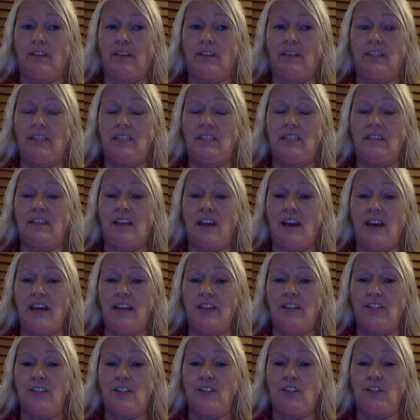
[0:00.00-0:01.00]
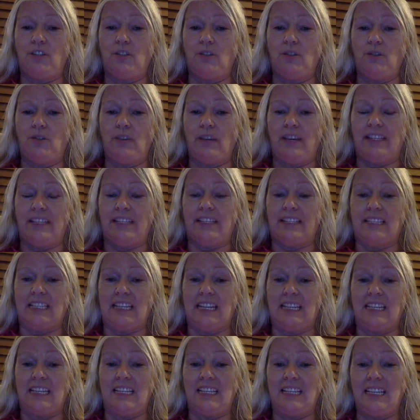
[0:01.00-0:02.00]
decide to
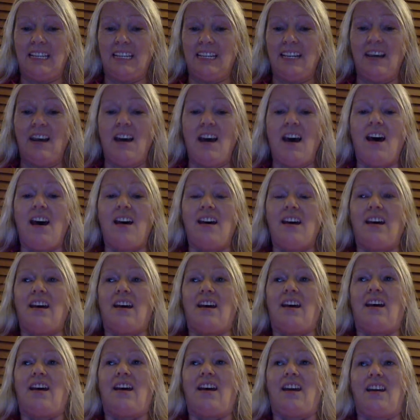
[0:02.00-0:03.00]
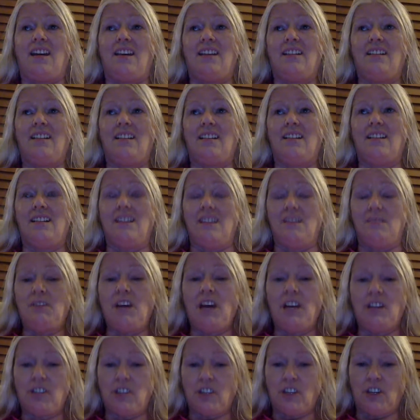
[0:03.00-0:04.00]
extend it. I'm
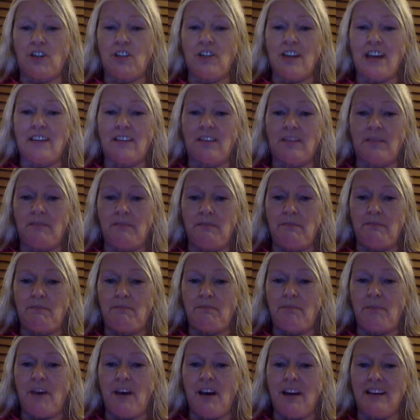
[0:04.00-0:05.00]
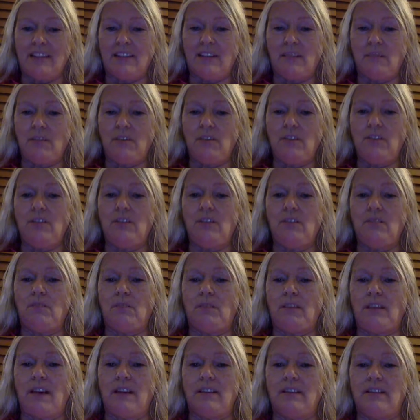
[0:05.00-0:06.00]
not sure that's possible,
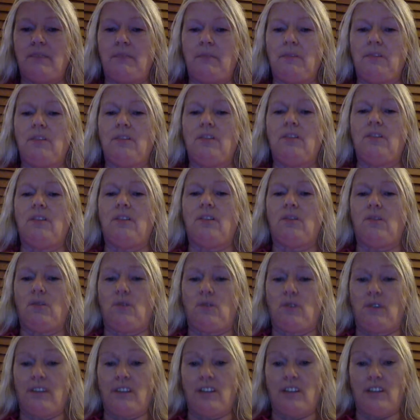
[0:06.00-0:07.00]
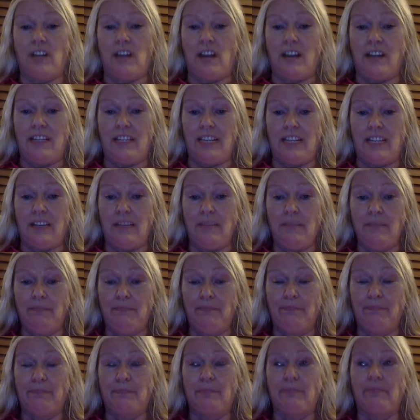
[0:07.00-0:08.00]
plausible, or a good idea,
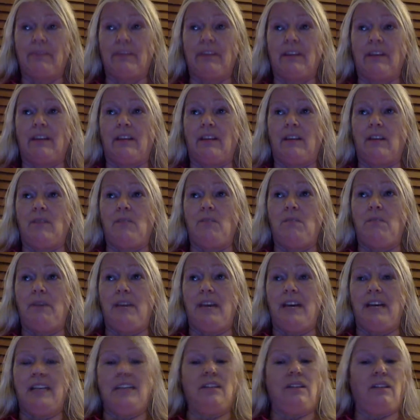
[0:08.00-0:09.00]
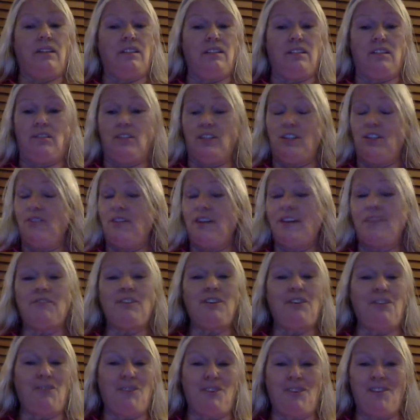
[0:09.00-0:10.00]
but you never
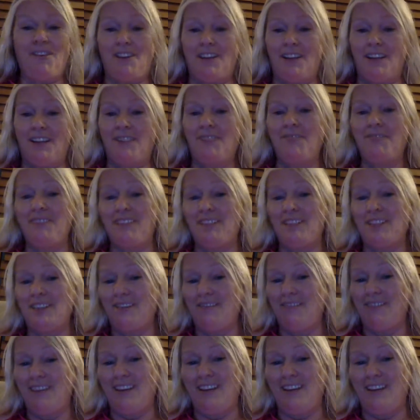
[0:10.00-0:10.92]
know in Hollywood's